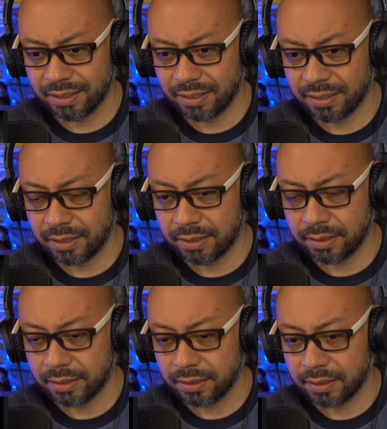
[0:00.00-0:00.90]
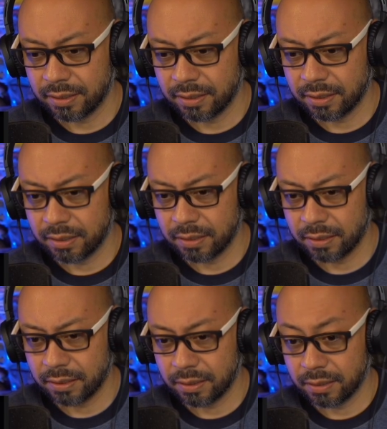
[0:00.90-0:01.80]

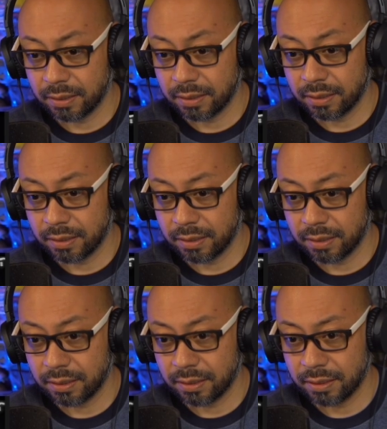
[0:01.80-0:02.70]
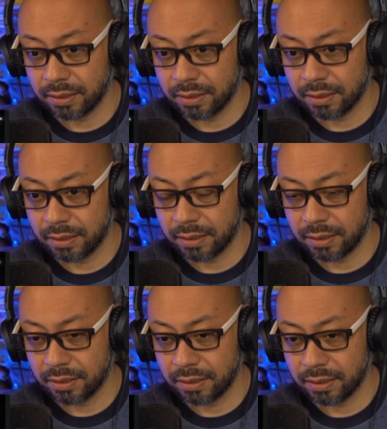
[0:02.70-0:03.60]

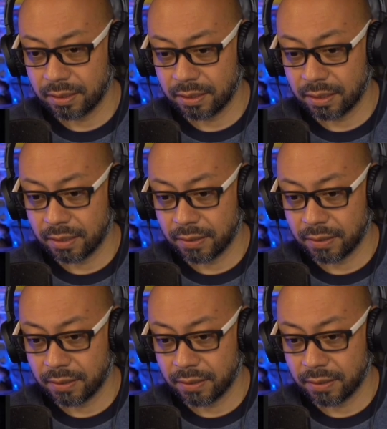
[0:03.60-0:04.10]
Nobody speaks.